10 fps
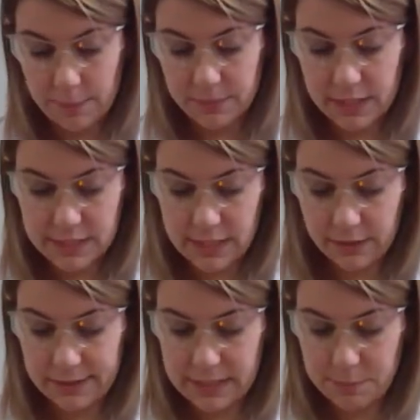They sell
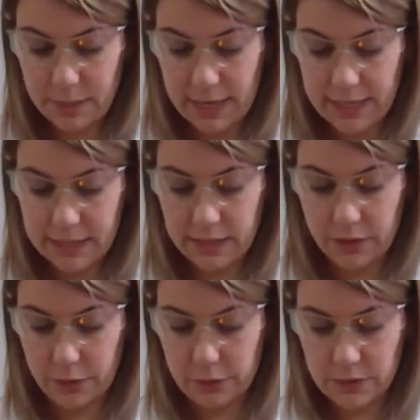these pine
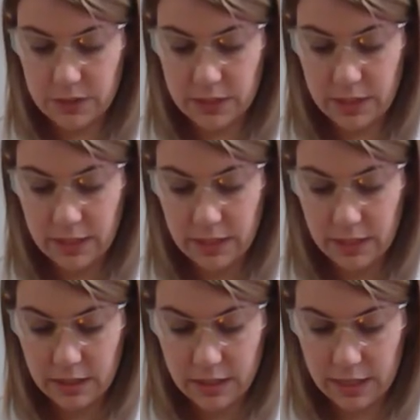cones
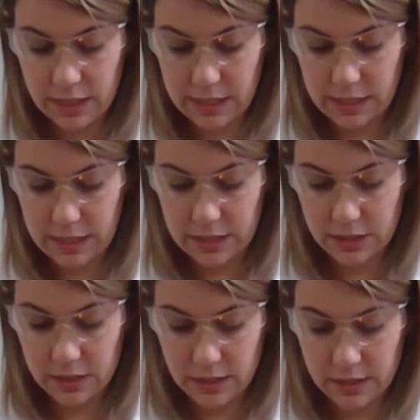
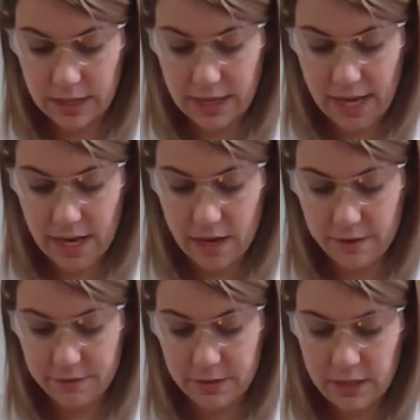and they
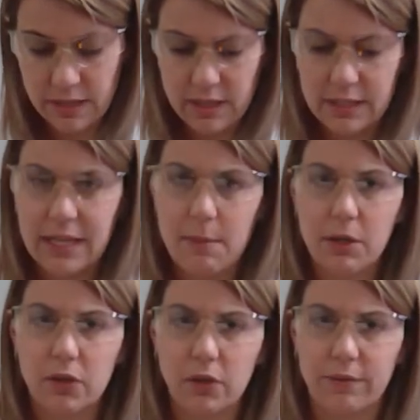have
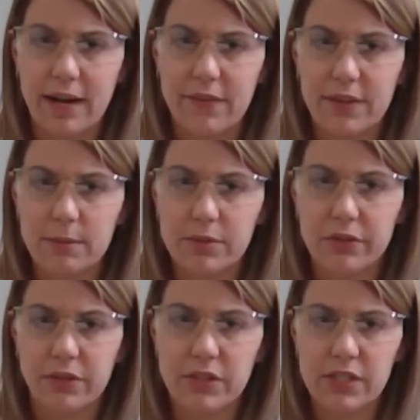chemical around them. So
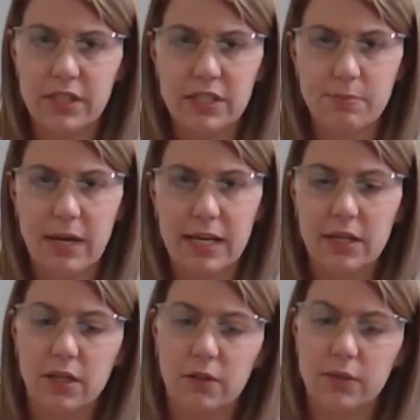notice that this
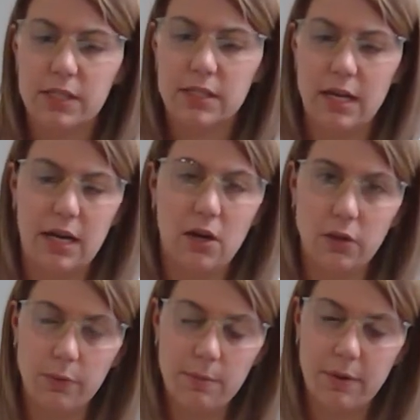pine cone is not all
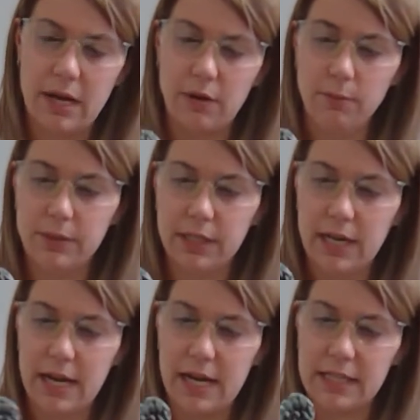the way brown, but it
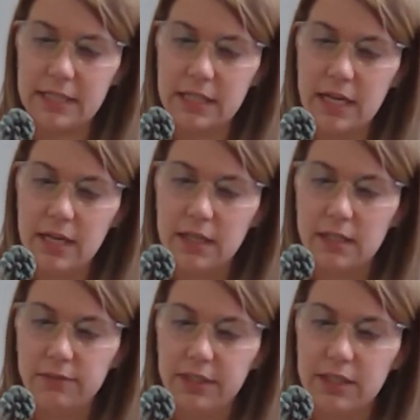has kind
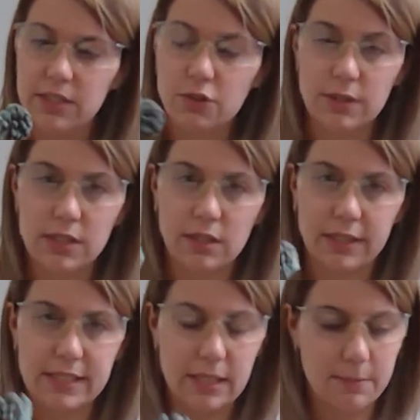of like this
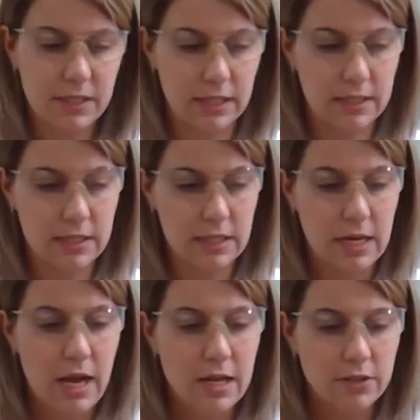crystalline substance.
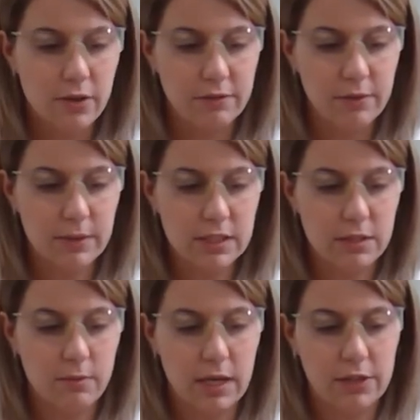So every once in
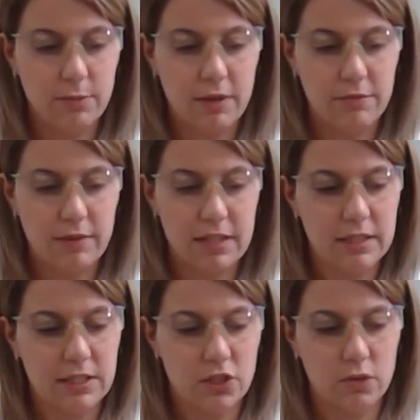a while, you may find
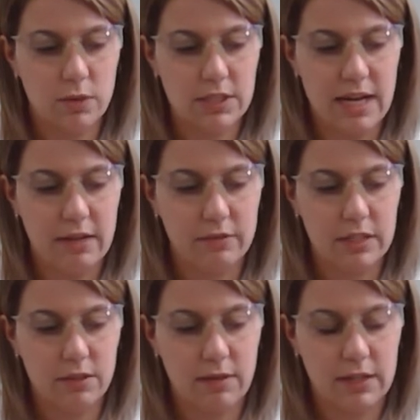that stores have
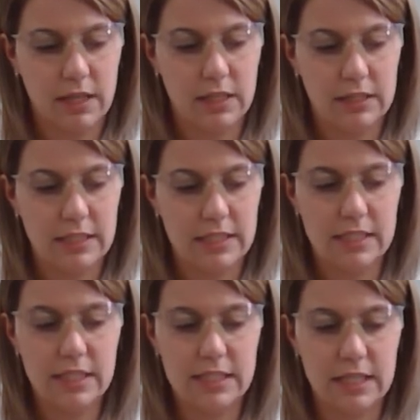these around the holiday
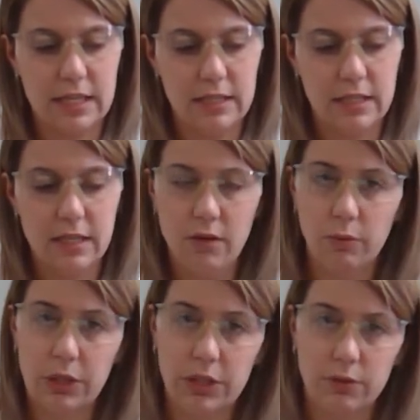season
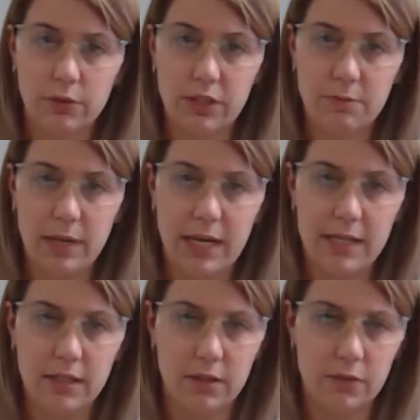where you can throw these
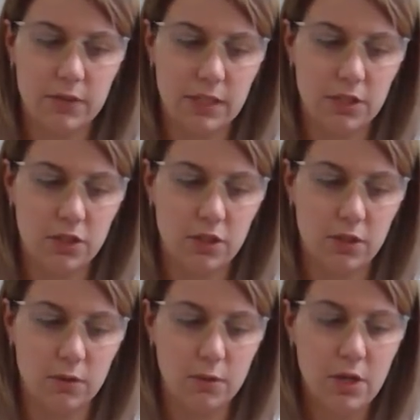pine cones
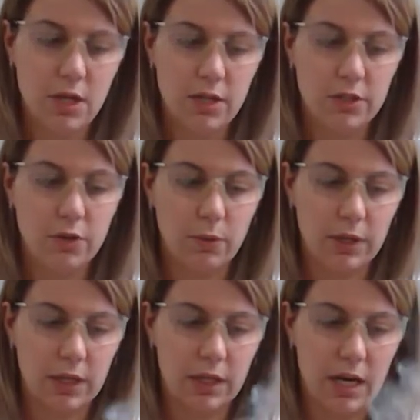into
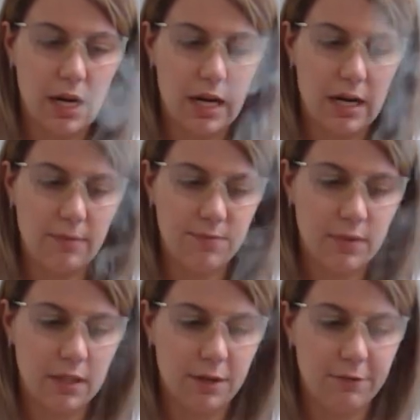your
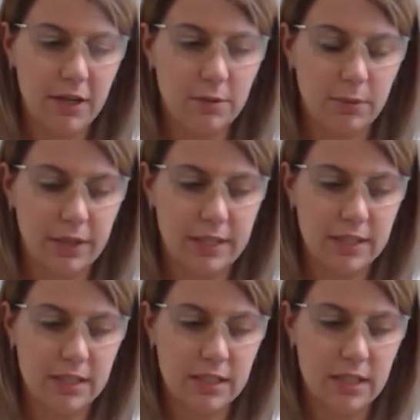
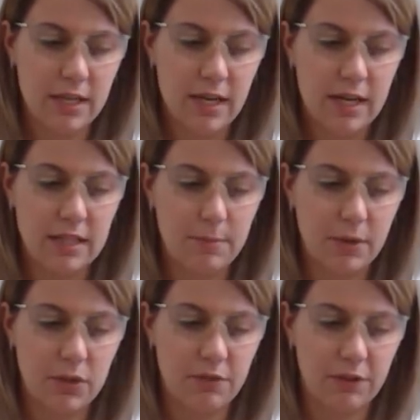fireplace and they
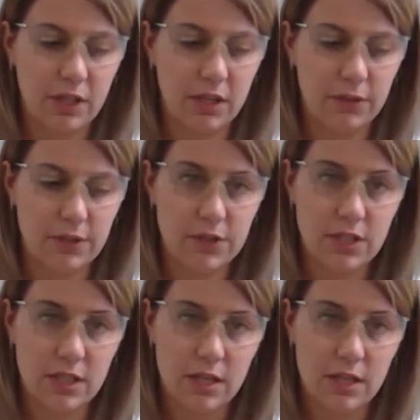burn different colors.